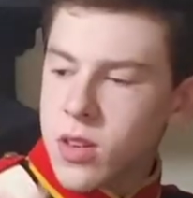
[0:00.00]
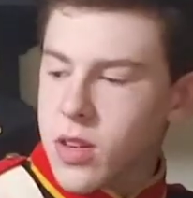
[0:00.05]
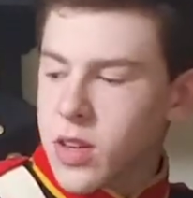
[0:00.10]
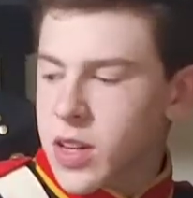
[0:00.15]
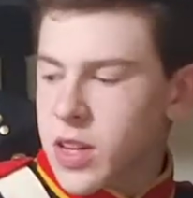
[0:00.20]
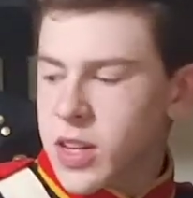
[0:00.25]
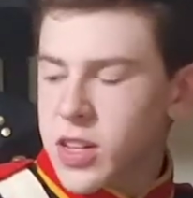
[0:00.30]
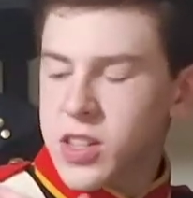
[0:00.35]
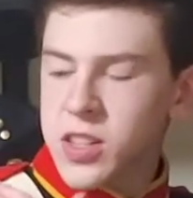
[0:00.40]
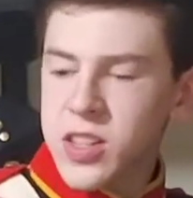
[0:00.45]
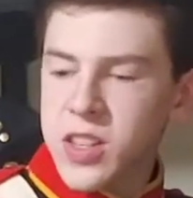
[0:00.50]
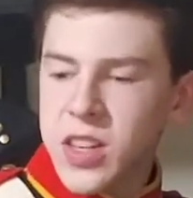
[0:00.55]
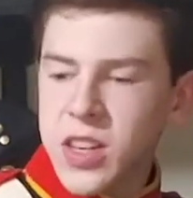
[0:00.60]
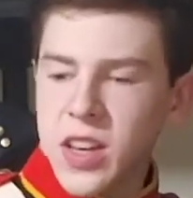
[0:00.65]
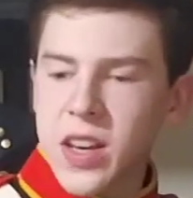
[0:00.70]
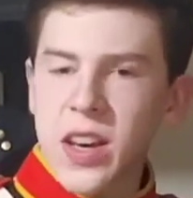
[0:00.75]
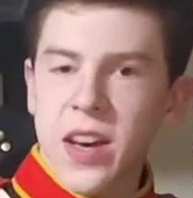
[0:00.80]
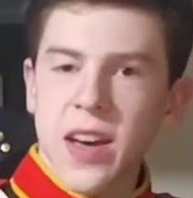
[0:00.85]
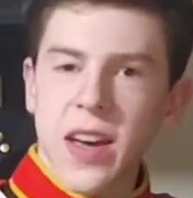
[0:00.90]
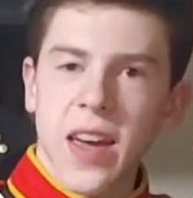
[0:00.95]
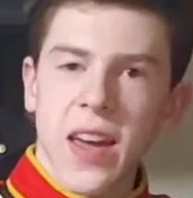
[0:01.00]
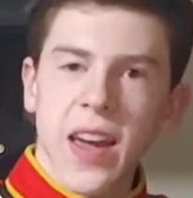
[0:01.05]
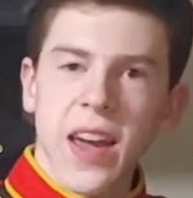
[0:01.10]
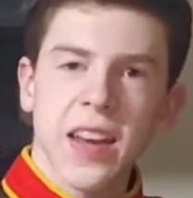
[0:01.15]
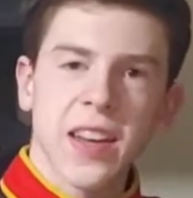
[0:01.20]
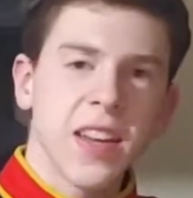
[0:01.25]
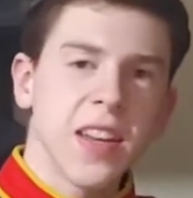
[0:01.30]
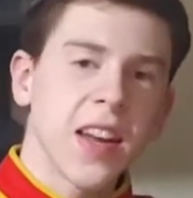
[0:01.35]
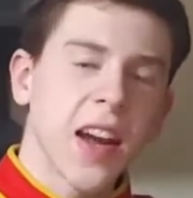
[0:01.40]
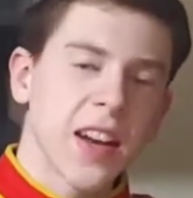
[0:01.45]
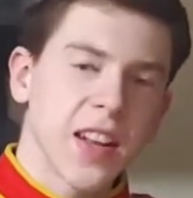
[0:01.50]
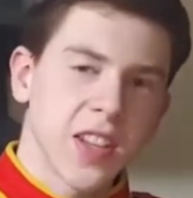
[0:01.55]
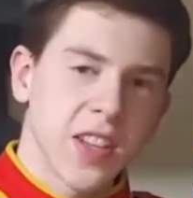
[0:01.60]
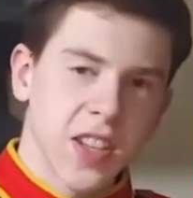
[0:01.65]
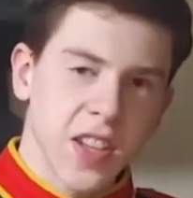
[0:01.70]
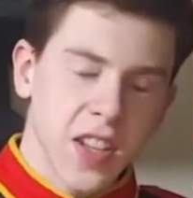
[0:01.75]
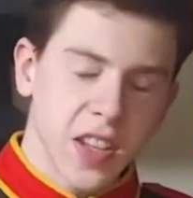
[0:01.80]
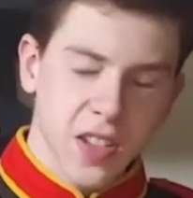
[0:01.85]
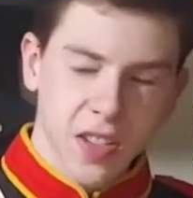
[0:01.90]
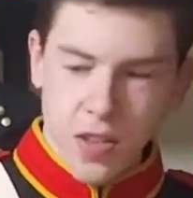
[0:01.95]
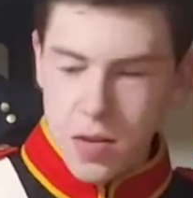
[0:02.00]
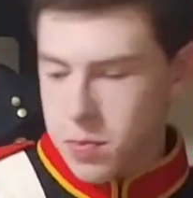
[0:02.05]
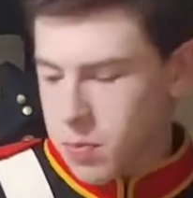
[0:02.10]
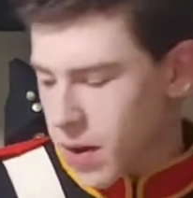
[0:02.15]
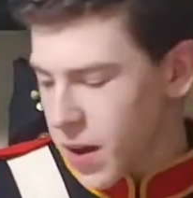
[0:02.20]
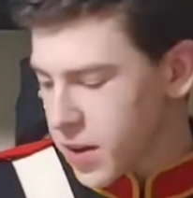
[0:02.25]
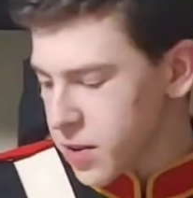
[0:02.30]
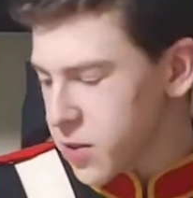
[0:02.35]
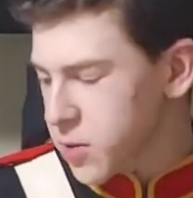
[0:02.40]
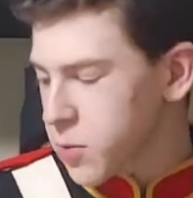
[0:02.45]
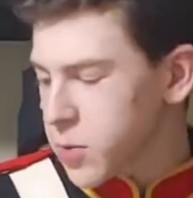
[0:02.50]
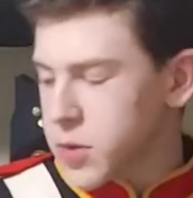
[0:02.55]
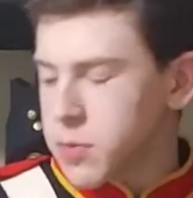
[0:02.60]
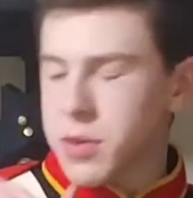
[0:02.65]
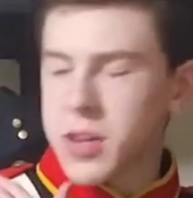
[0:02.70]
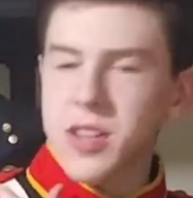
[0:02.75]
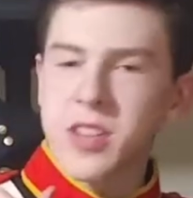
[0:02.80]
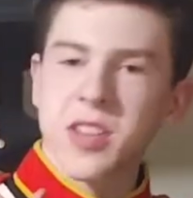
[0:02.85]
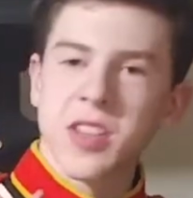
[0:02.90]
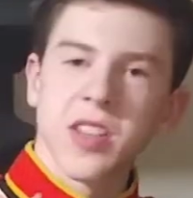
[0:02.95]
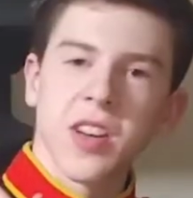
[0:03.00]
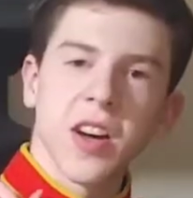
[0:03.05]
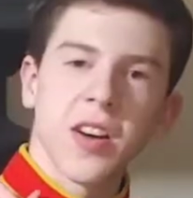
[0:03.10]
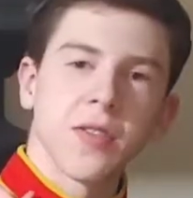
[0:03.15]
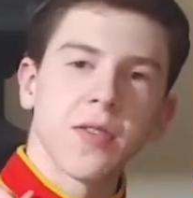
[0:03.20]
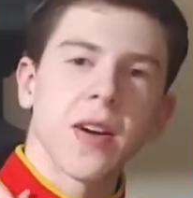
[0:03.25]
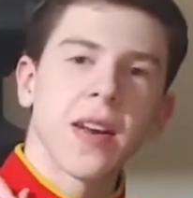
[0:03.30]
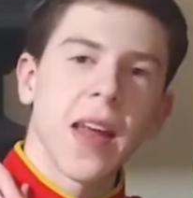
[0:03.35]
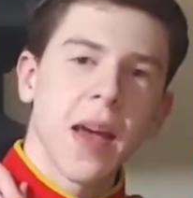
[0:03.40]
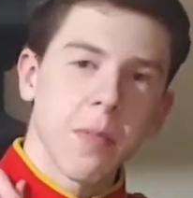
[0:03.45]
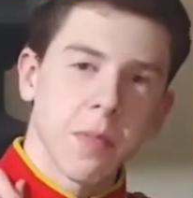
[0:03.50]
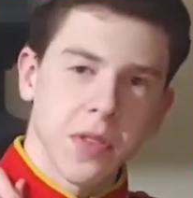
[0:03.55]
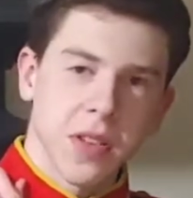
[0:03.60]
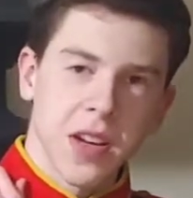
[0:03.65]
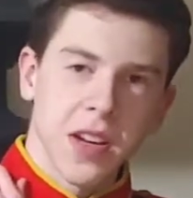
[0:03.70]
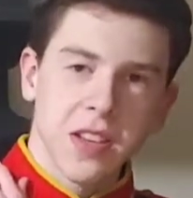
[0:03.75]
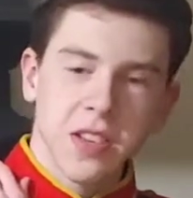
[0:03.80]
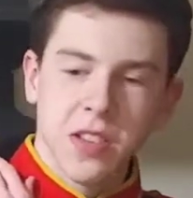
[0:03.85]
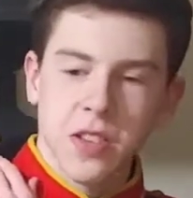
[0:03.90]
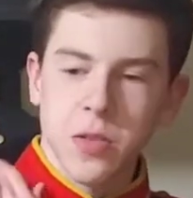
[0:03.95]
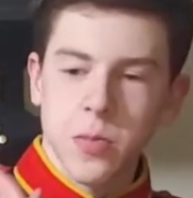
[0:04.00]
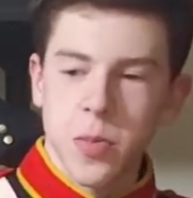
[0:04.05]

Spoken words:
It's the 1896 pattern one because it's got red epaulets,